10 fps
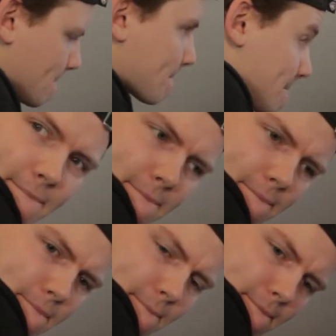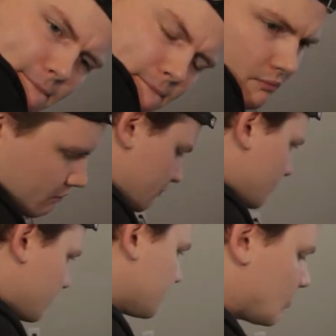in it, and I figured I'd use
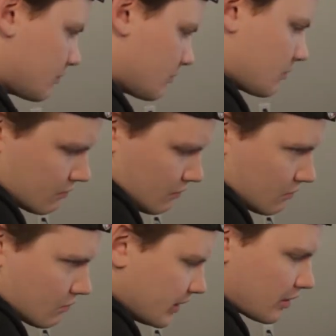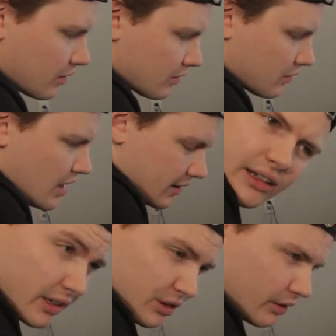that as a practice run. Also,
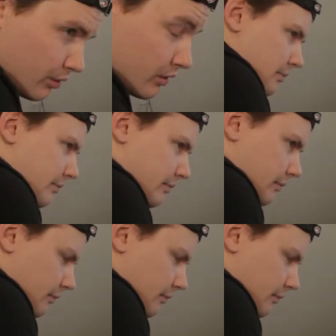I don't think I mentioned